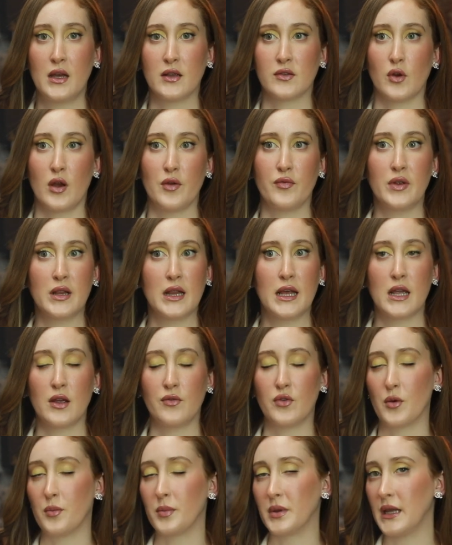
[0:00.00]
So I feel like
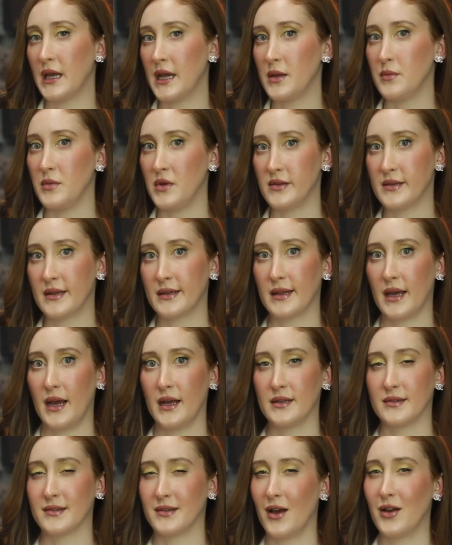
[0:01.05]
if you're playing music
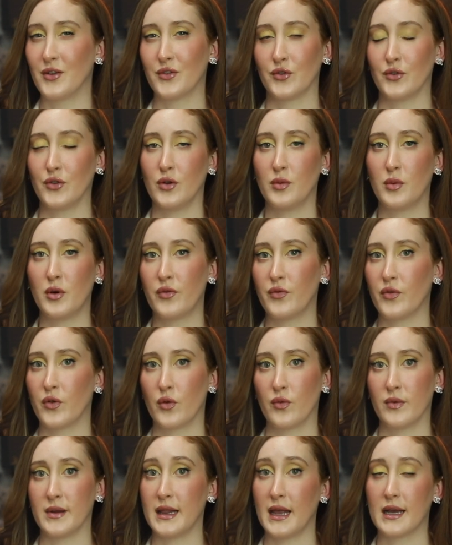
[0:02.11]
that is not suitable
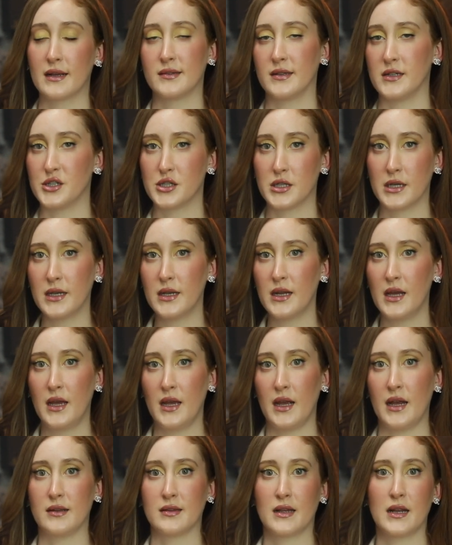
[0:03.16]
for relaxation,
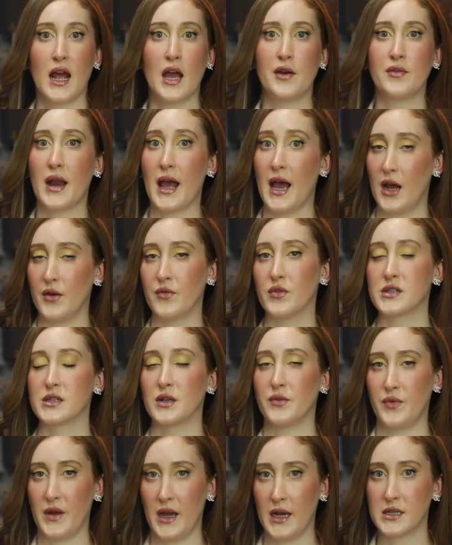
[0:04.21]
it's gonna have an adverse
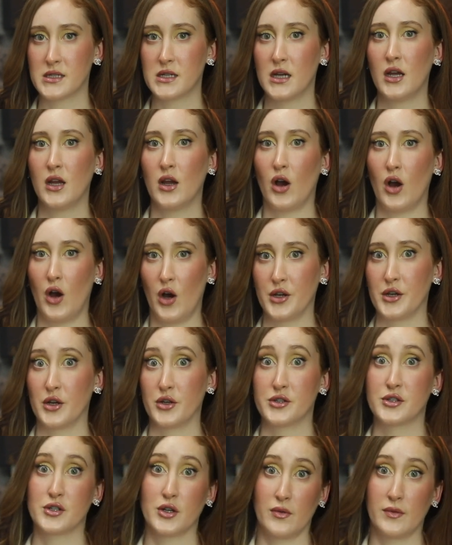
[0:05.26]
effect on
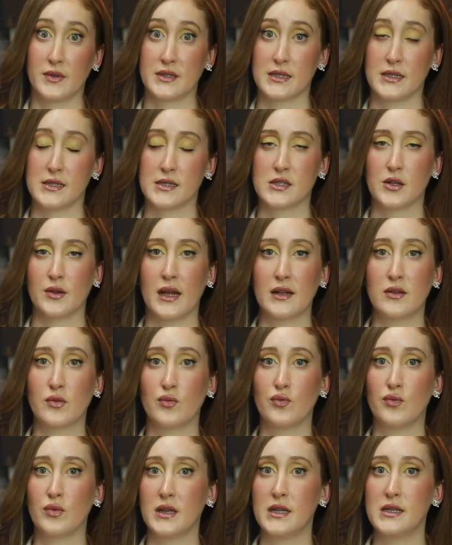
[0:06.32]
your services. So that's
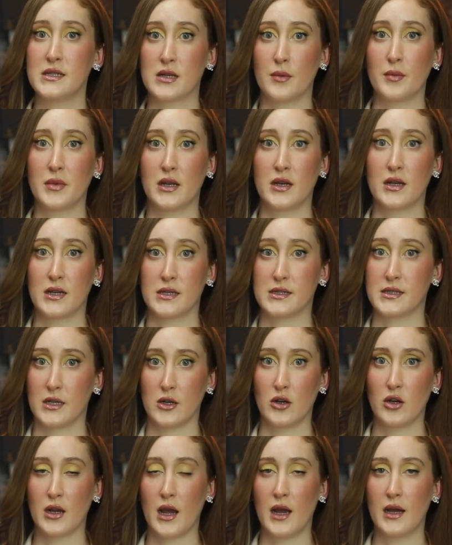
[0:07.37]
really something to
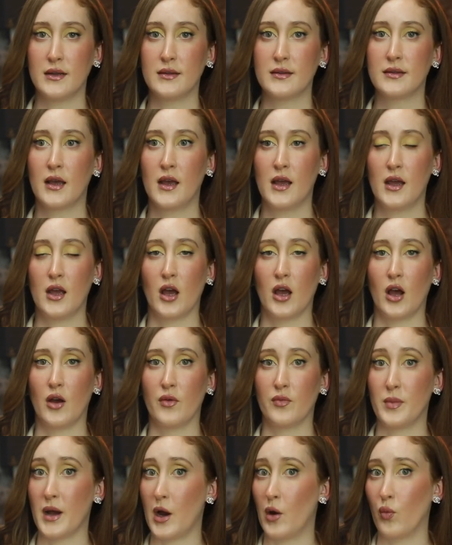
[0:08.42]
consider, guys,
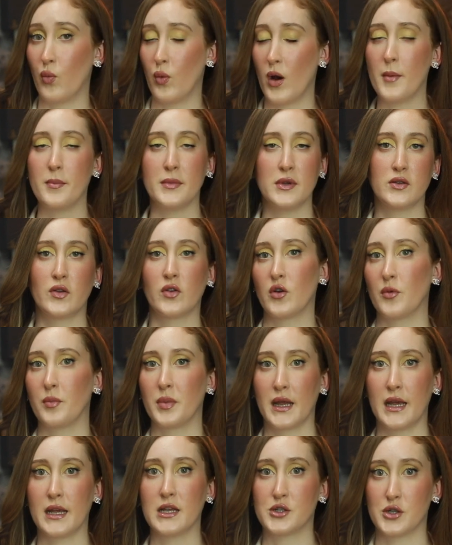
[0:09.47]
about what music you're
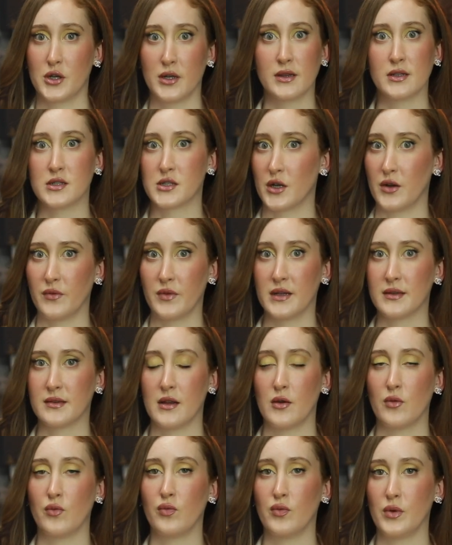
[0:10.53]
playing during the service.
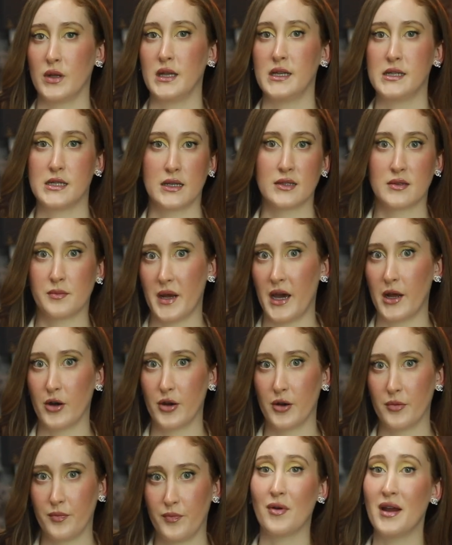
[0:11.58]
It really does
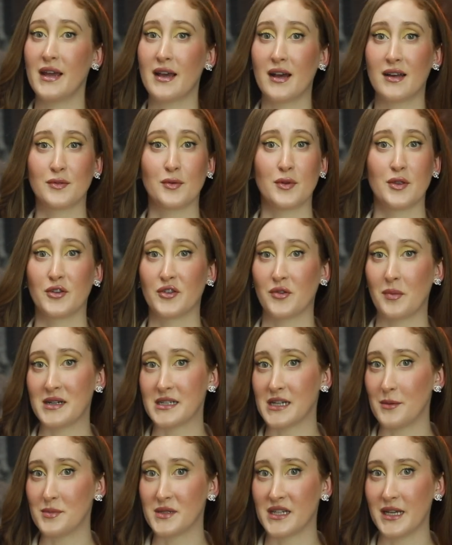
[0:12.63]
matter. All right, guys, well, those are my
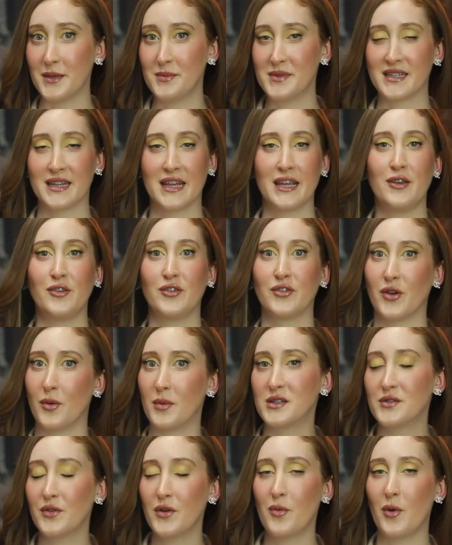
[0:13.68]
top tips. Thank you so
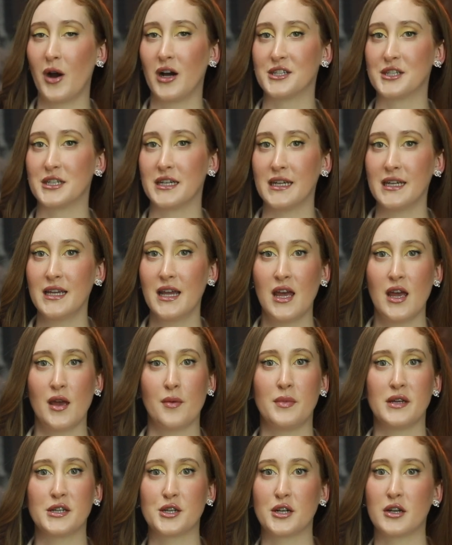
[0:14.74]
much for watching.
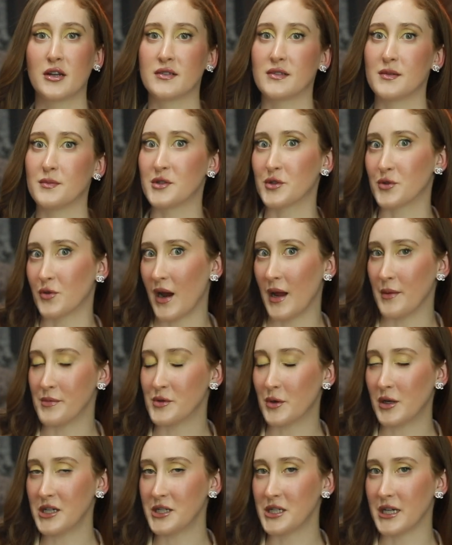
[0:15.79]
Make sure to subscribe
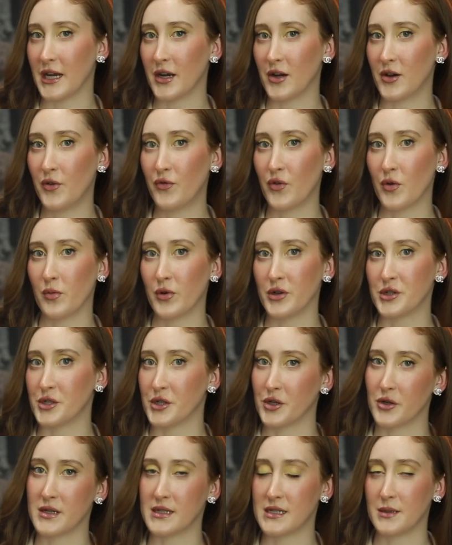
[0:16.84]
to our channel for more
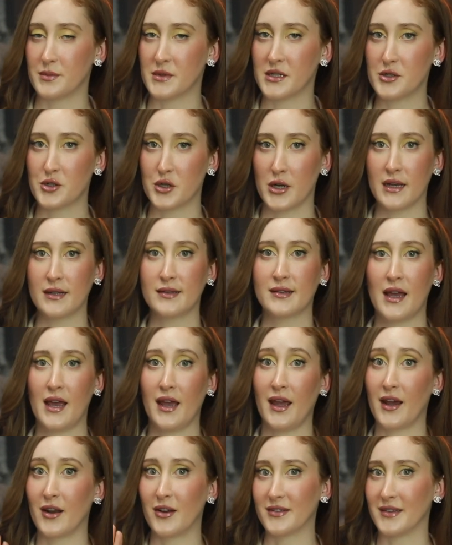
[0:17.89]
sugaring tips and tricks,
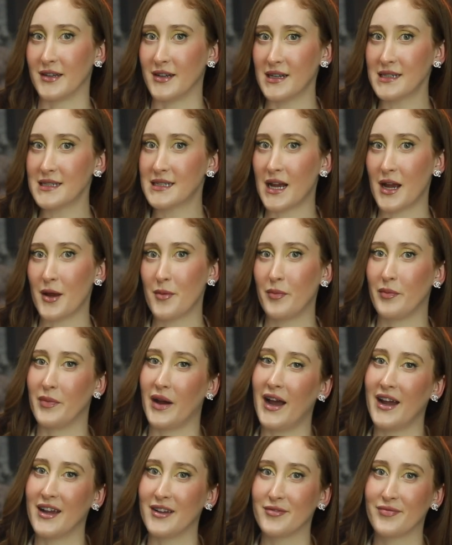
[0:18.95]
and I'll see you next time.
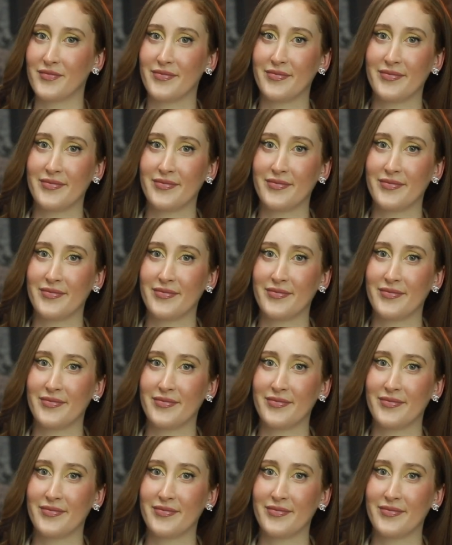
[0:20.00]
Bye.